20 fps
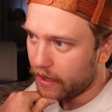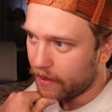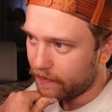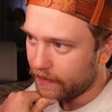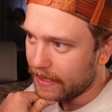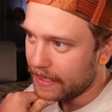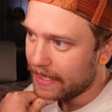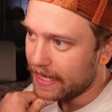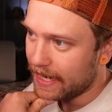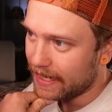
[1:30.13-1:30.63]
If
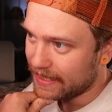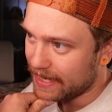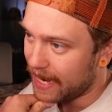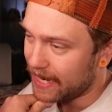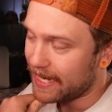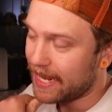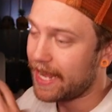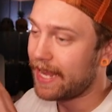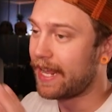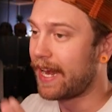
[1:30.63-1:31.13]
he takes, I
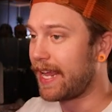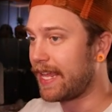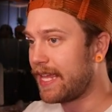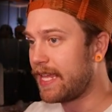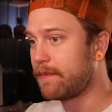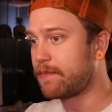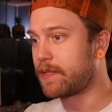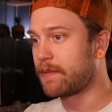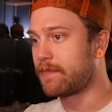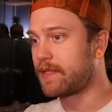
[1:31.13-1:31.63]
take, and I
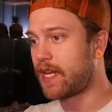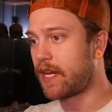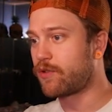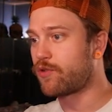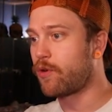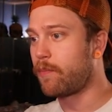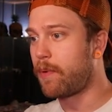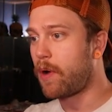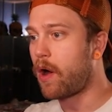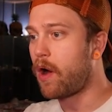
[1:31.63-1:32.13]
keep some
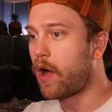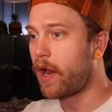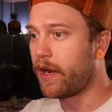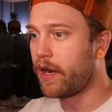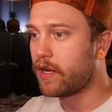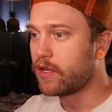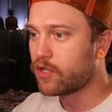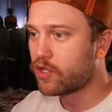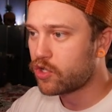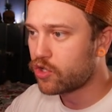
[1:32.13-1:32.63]
central
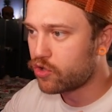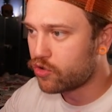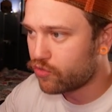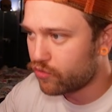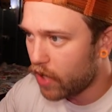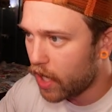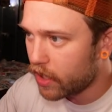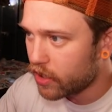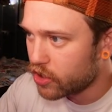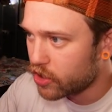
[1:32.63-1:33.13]
pawn
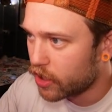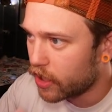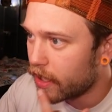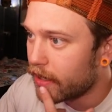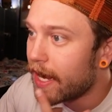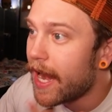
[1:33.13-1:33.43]
structure.